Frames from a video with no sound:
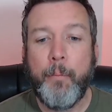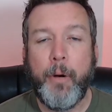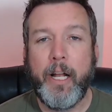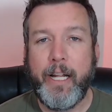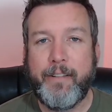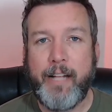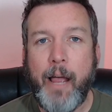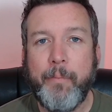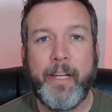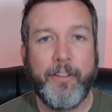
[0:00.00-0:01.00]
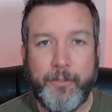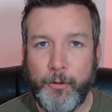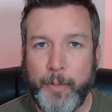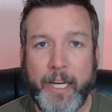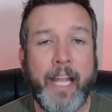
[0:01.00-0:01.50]
but it's time
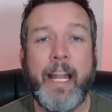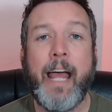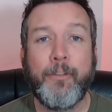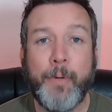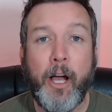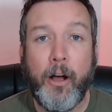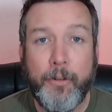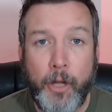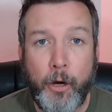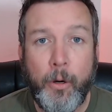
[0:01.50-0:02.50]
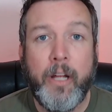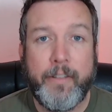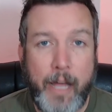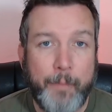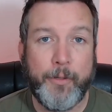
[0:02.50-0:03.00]
consuming and as we all know,
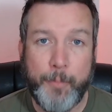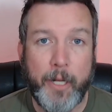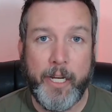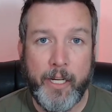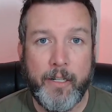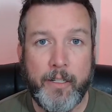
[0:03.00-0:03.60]
time is money.